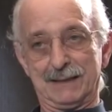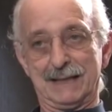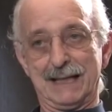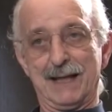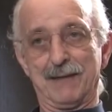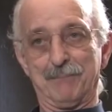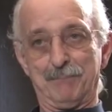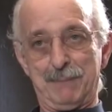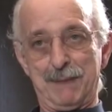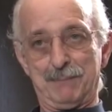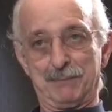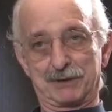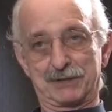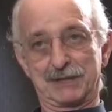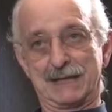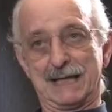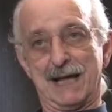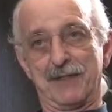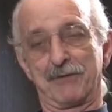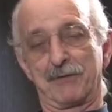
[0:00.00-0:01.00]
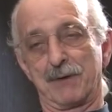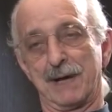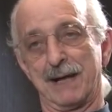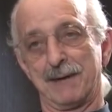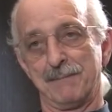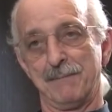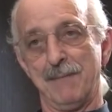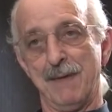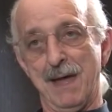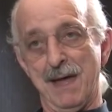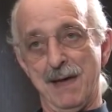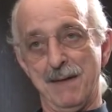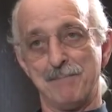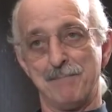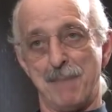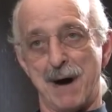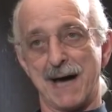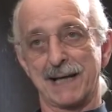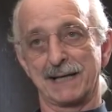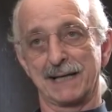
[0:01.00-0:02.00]
get people together and
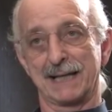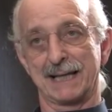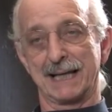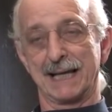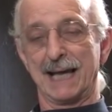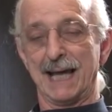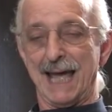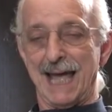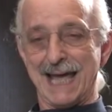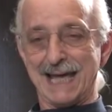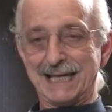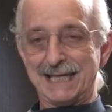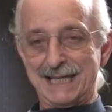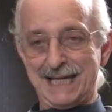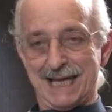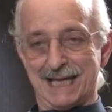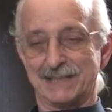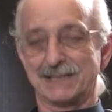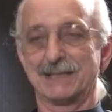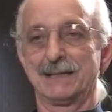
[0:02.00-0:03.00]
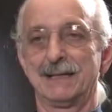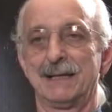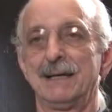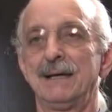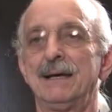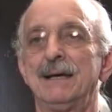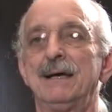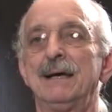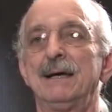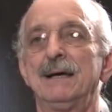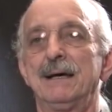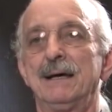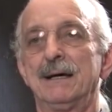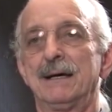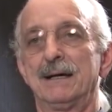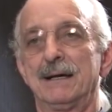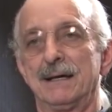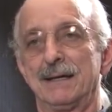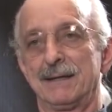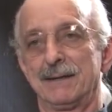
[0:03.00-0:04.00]
modeling a kit
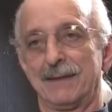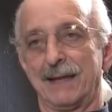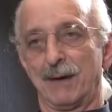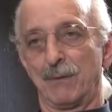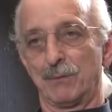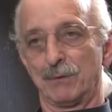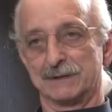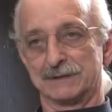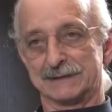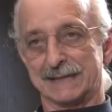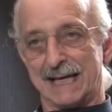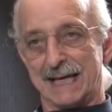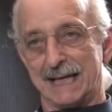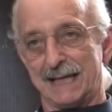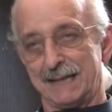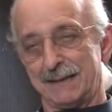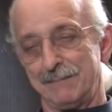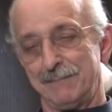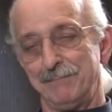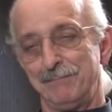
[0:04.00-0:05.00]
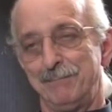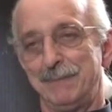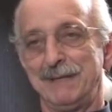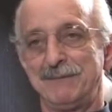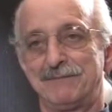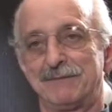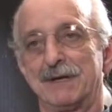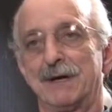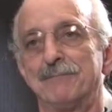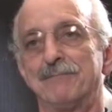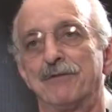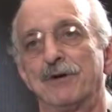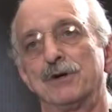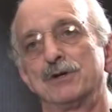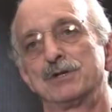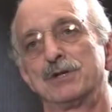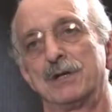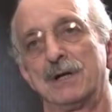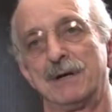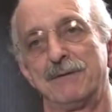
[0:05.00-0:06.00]
that was a beefed up
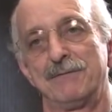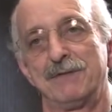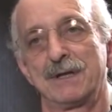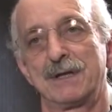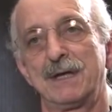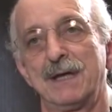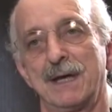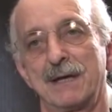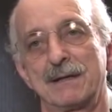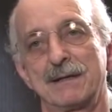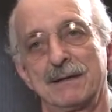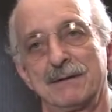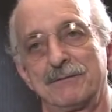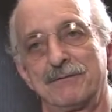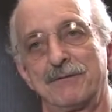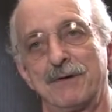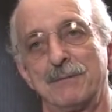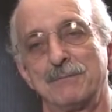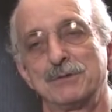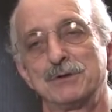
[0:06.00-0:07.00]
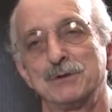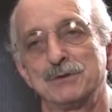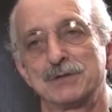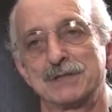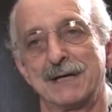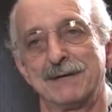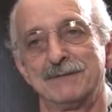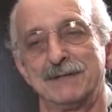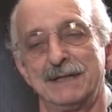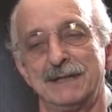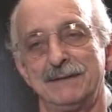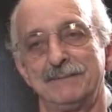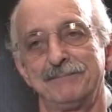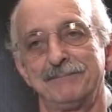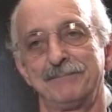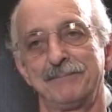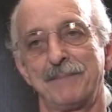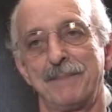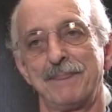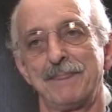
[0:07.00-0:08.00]
version of the kit from 270,
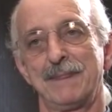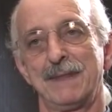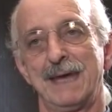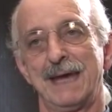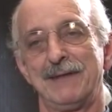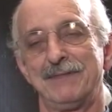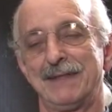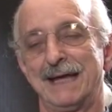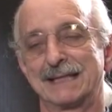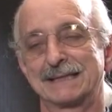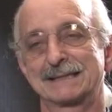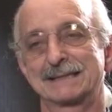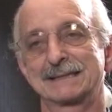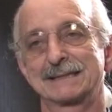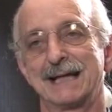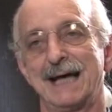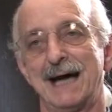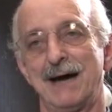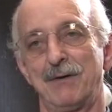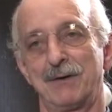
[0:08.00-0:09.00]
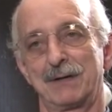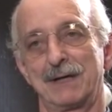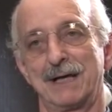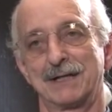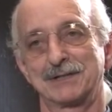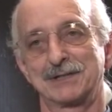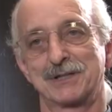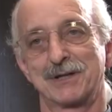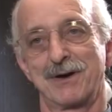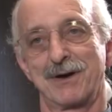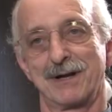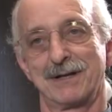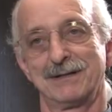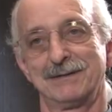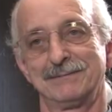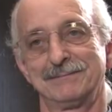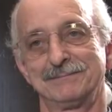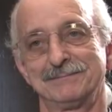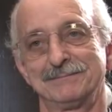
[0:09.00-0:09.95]
and that's how it got started.